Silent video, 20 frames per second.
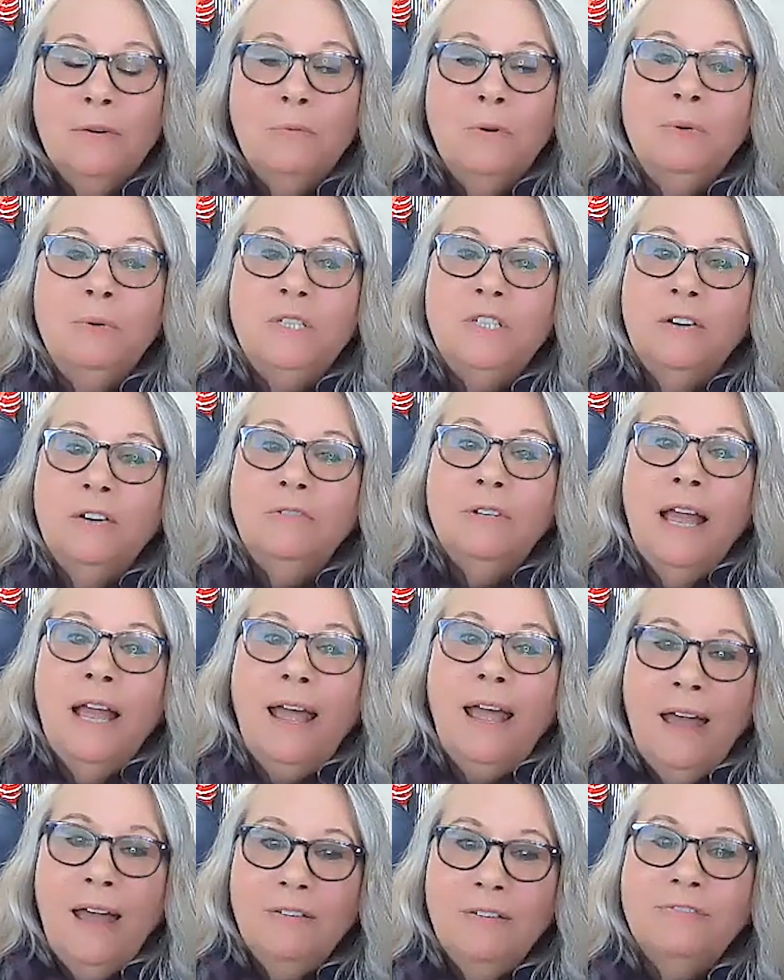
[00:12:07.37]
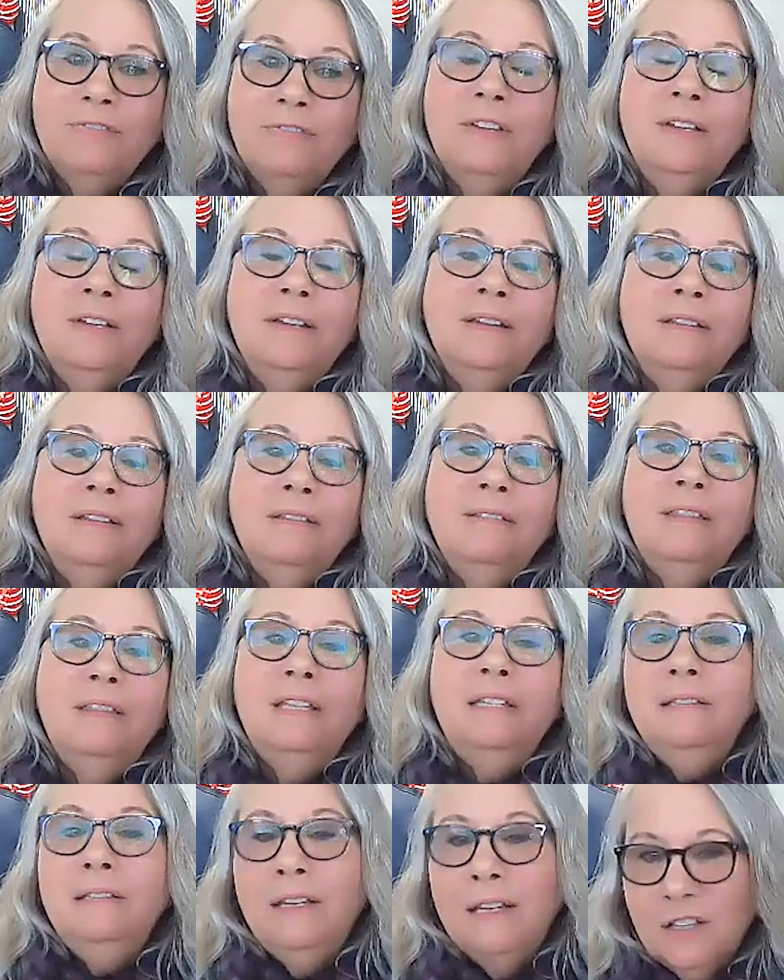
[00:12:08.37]
where we don't have the
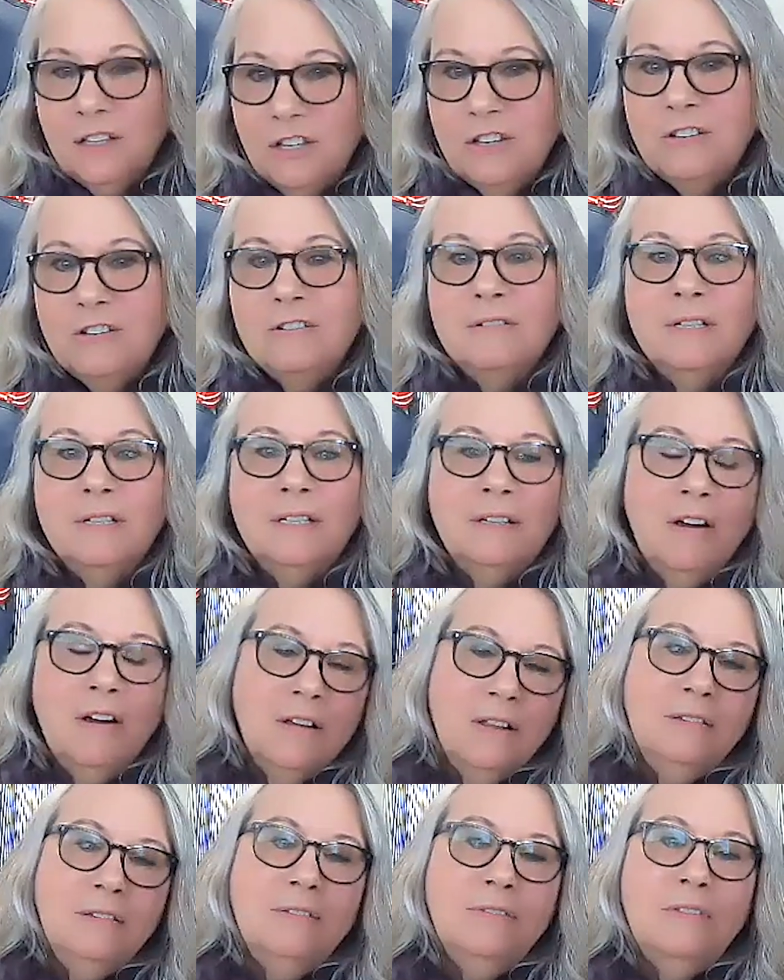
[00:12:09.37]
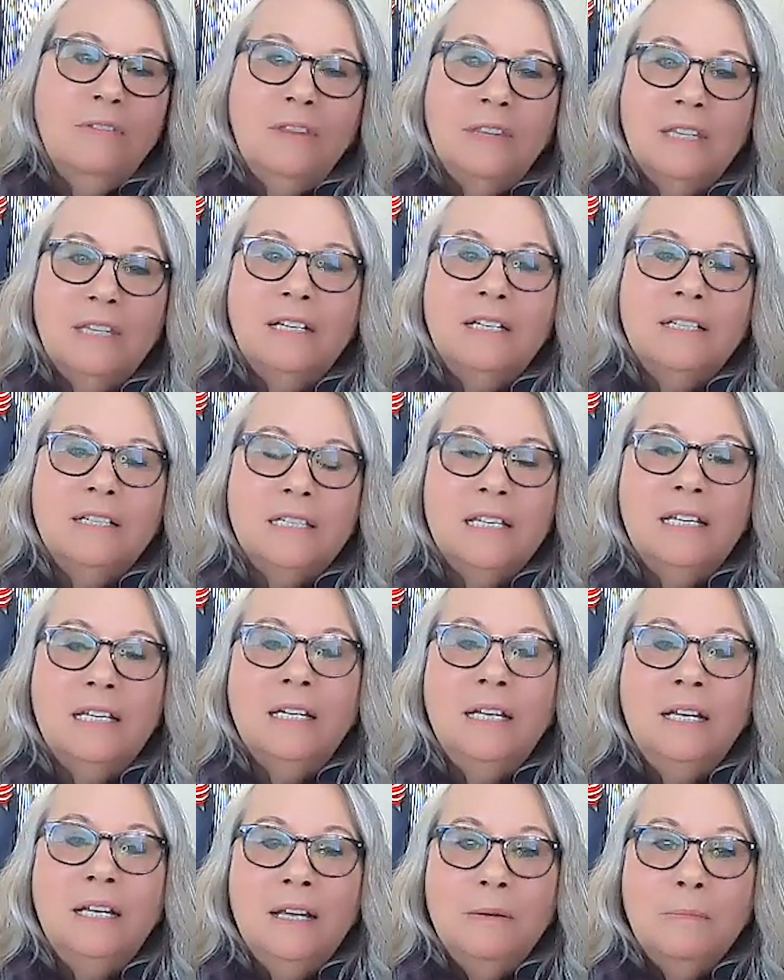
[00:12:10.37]
NICU and all of the things that
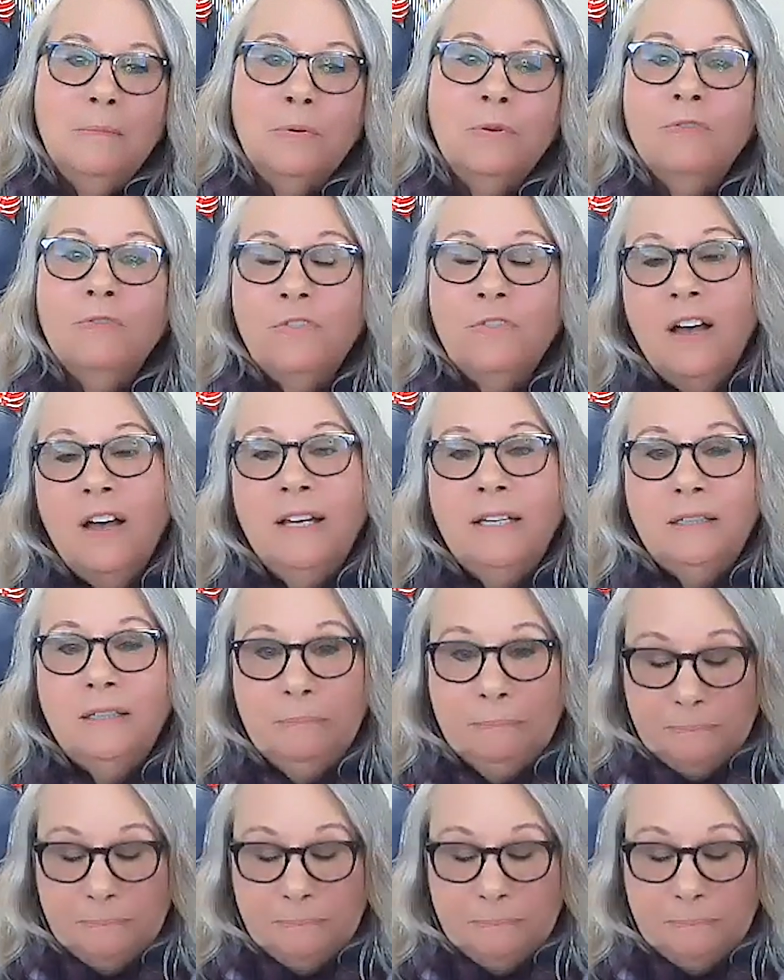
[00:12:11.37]
provide